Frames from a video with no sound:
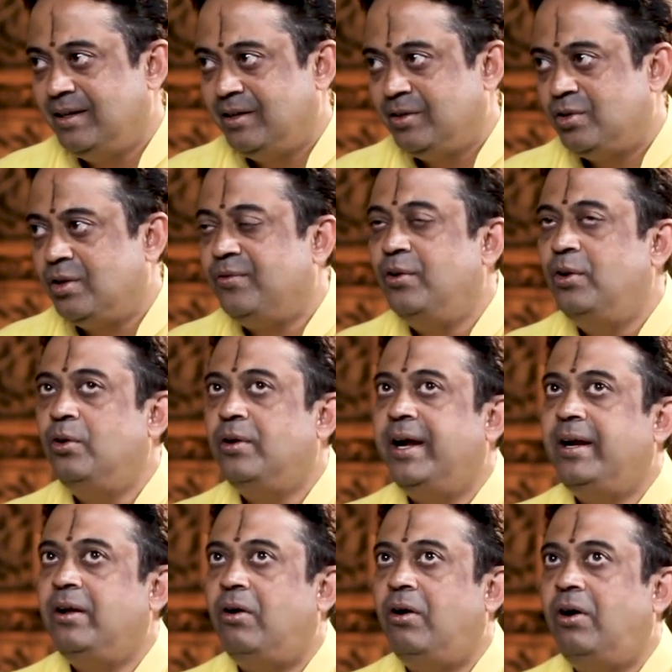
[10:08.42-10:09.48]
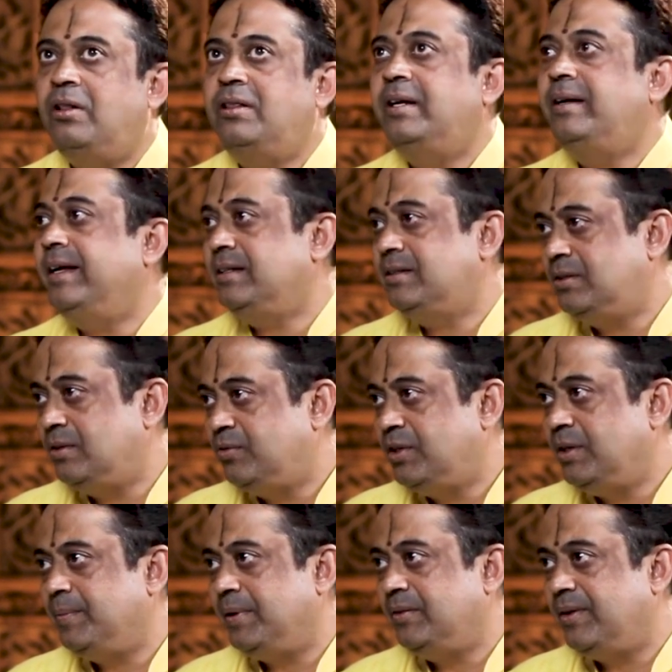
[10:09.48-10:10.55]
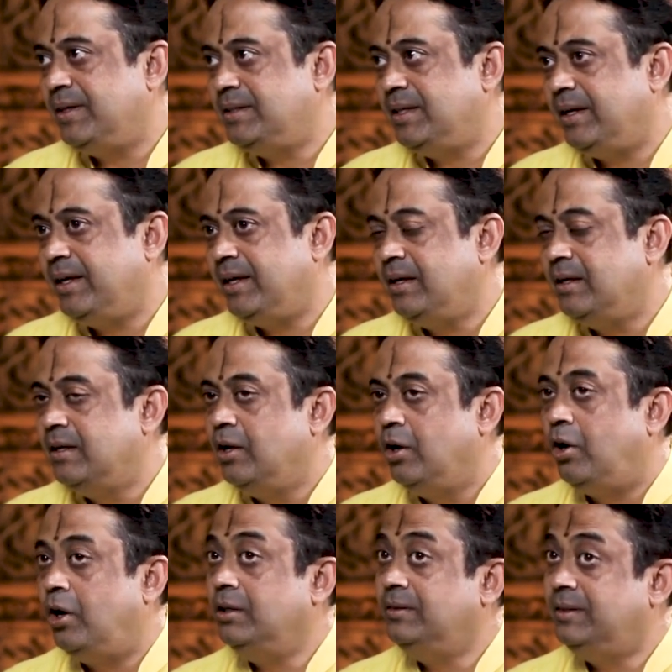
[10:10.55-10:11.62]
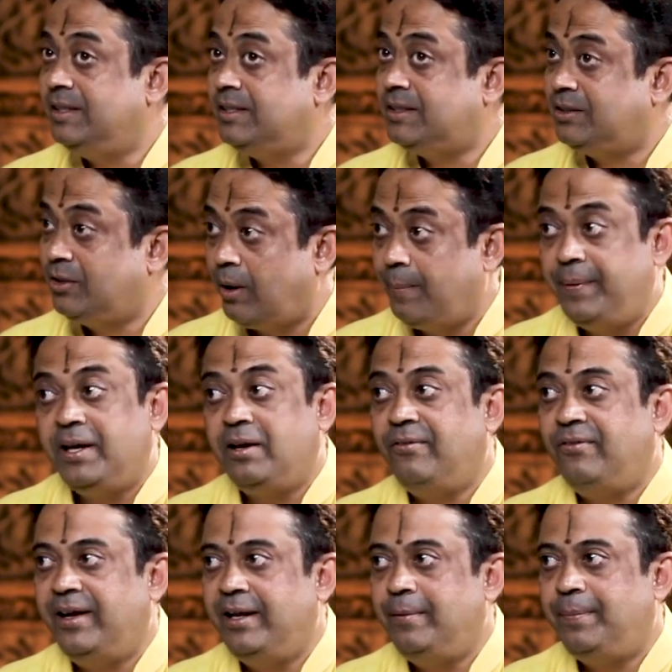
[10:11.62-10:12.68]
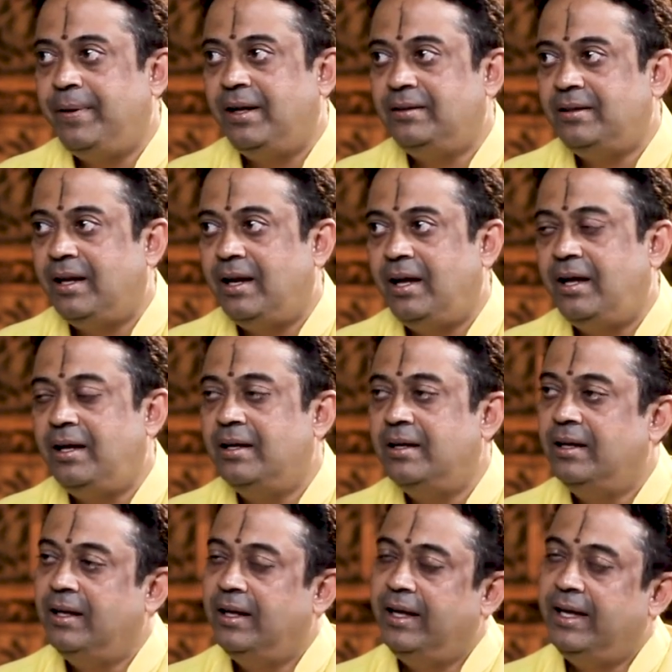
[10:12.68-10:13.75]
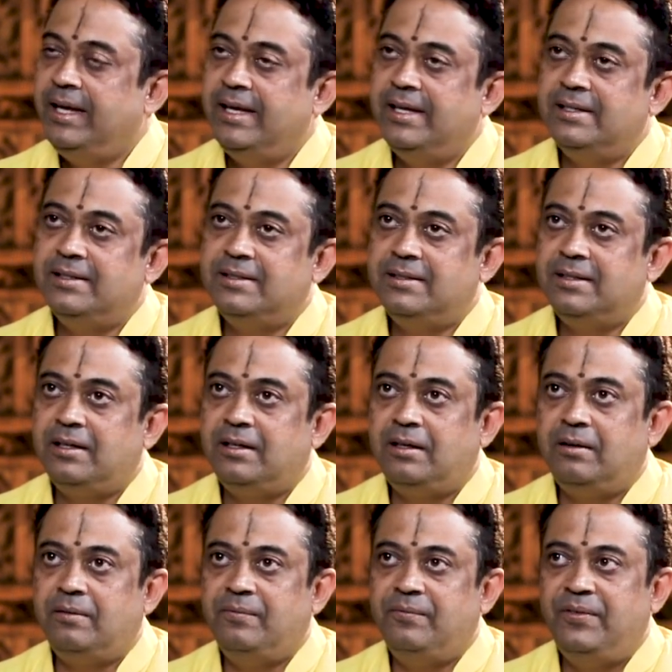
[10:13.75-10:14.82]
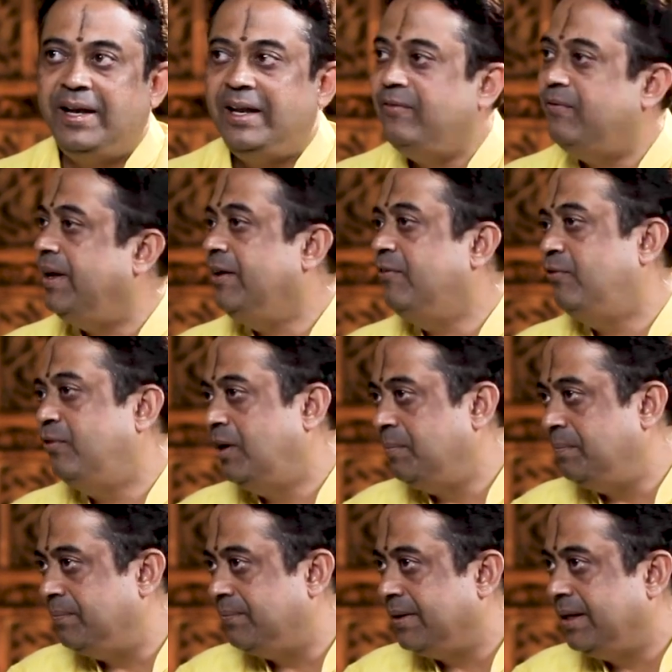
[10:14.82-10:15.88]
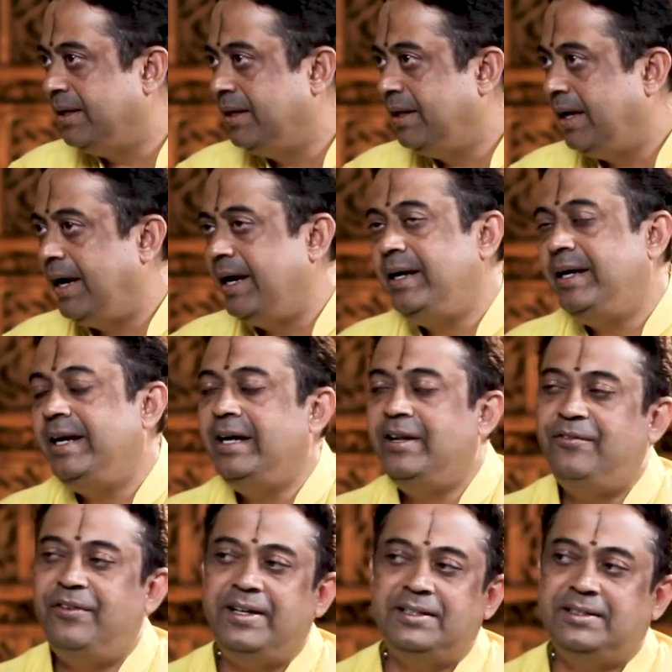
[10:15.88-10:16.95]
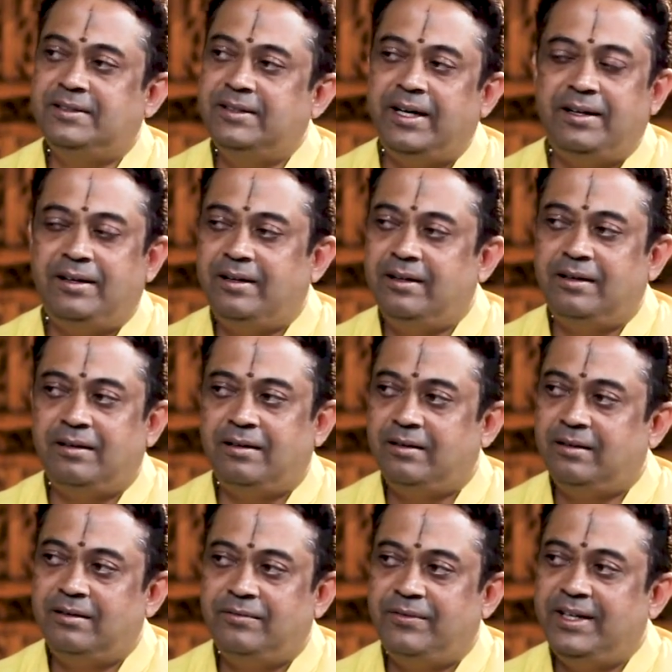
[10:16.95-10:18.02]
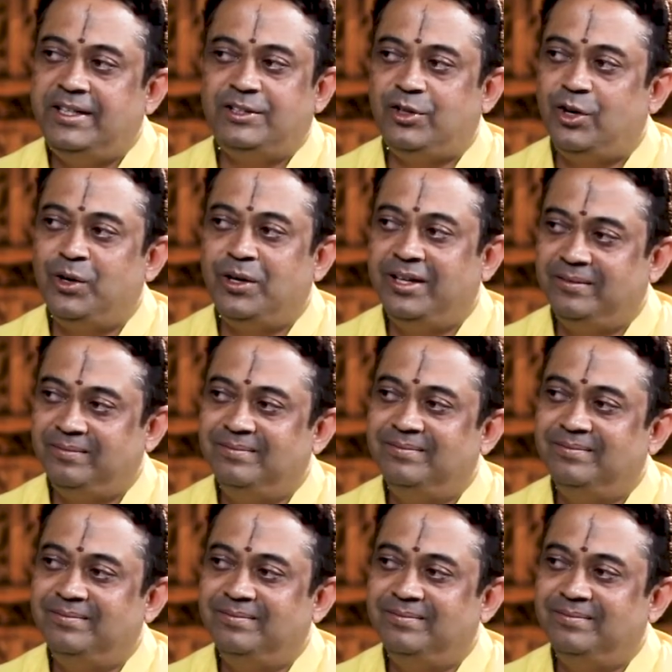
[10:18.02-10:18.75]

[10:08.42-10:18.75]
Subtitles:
So if you look at all the texts of Shri Madhwacharya on this topic of Harih Paratarah, he is very, very firm and he defends that very strongly.